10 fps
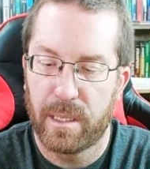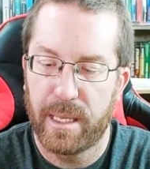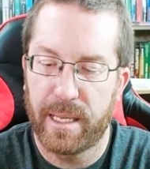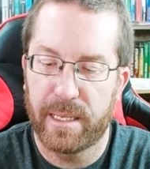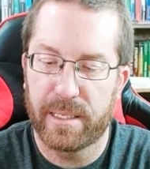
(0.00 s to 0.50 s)

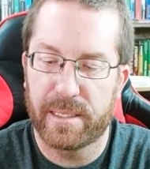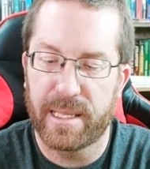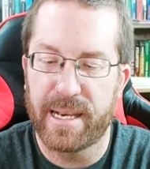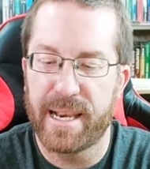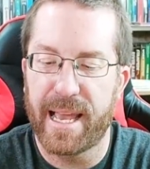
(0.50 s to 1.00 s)
It is
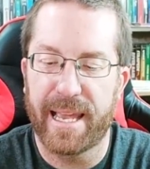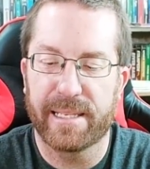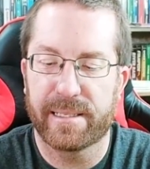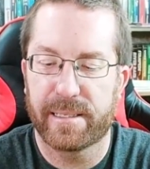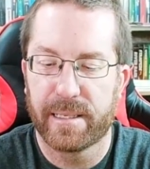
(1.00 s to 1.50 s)
the
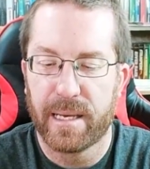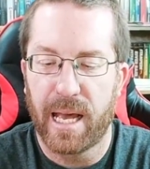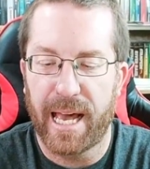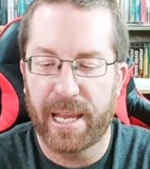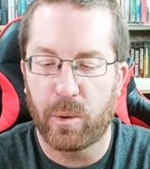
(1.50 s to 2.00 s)
nice,
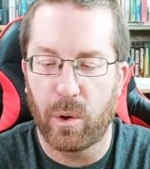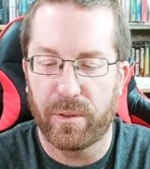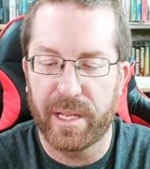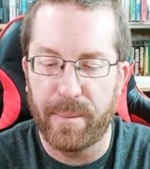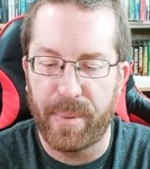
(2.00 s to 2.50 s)
high quality